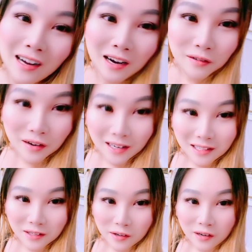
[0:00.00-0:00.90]
Alright,
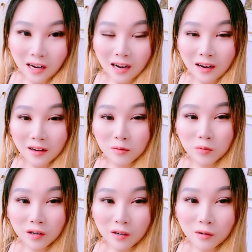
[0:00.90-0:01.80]
so I
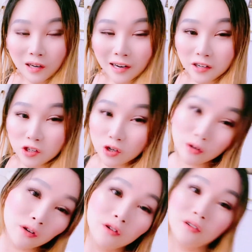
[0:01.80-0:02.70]
will show
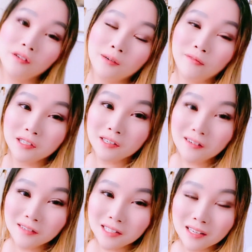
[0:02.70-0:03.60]
you the
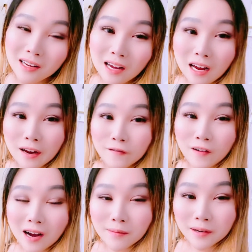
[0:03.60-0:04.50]
results in
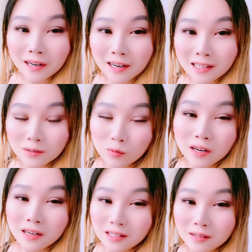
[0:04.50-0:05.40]
5 minutes
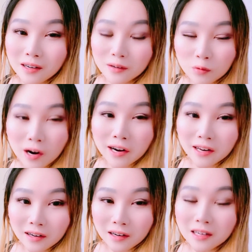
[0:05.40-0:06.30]
once
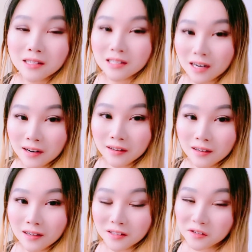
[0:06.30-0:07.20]
waiting is done.
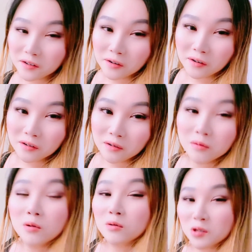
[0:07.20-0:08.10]
So
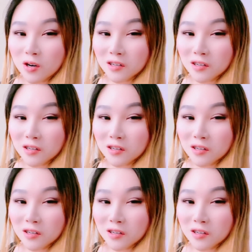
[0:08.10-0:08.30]
we'll talk